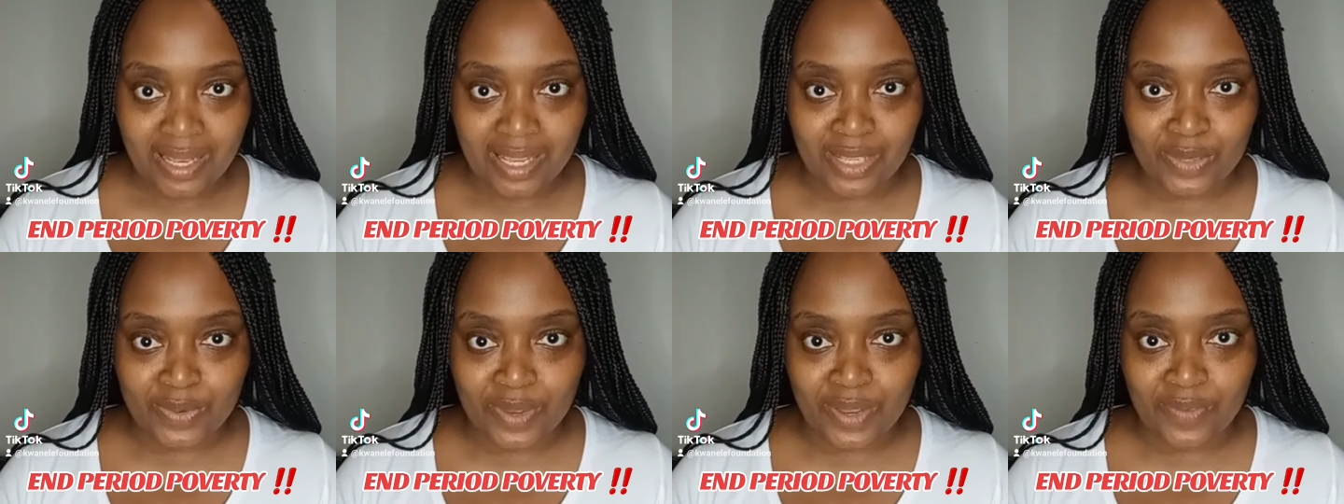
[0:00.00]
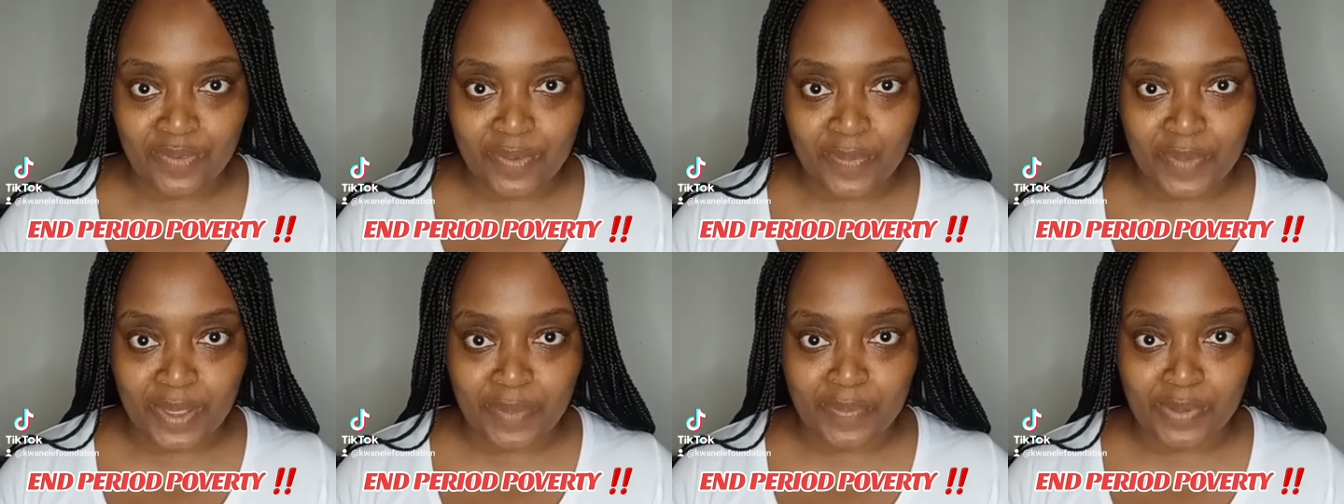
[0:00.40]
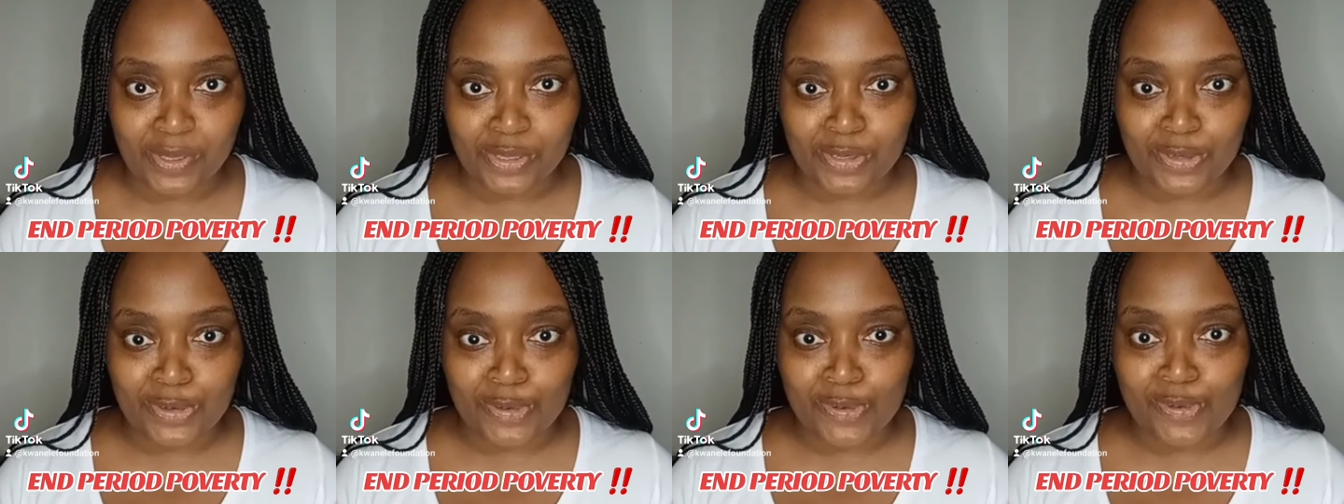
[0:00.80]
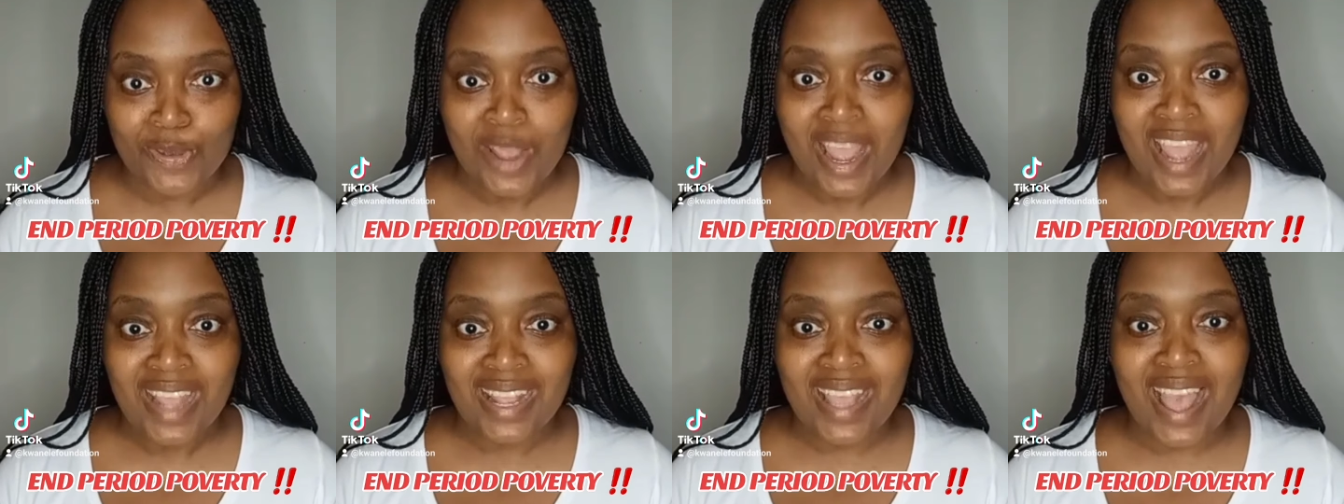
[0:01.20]
Let's wait for people
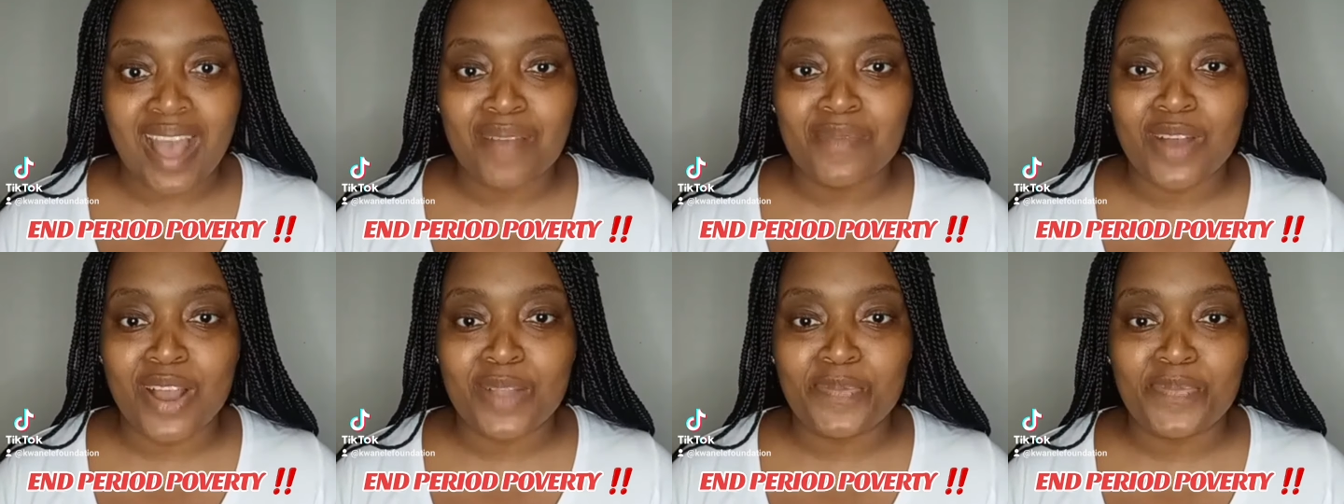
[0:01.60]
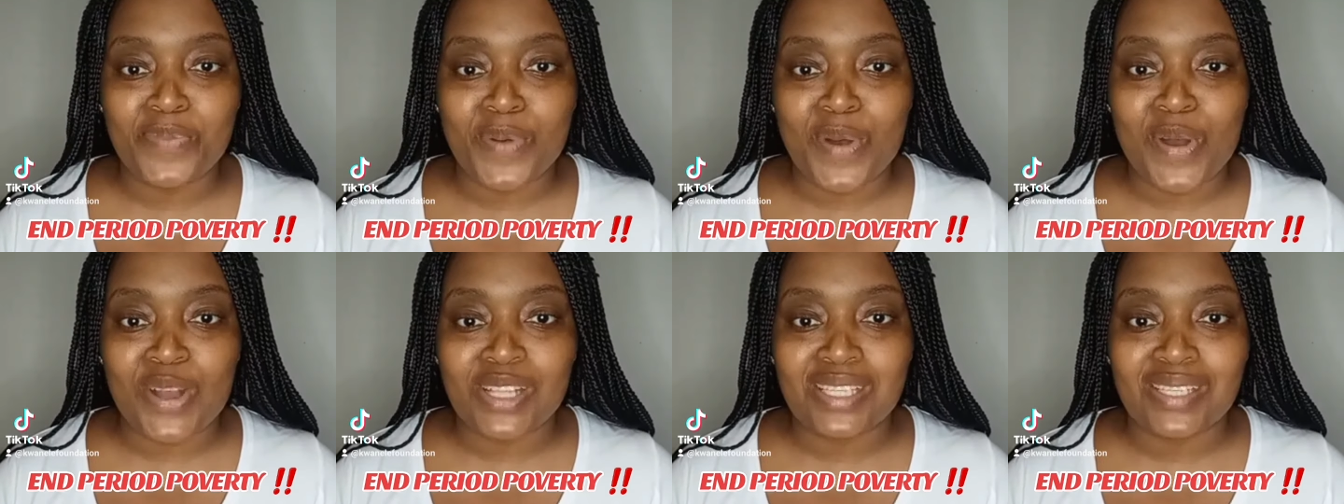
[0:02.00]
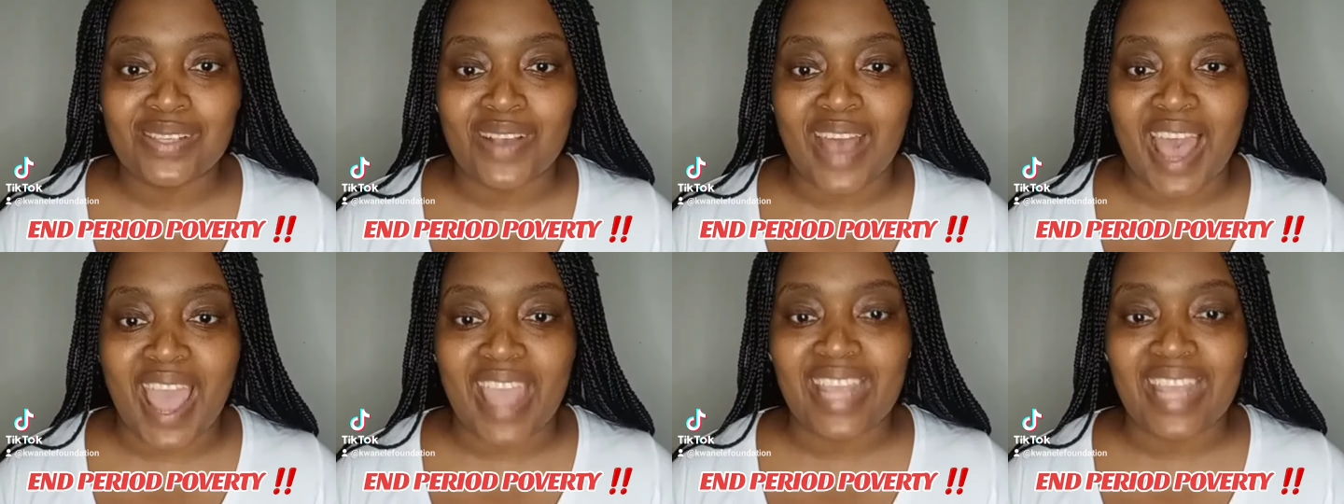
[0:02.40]
to come on board so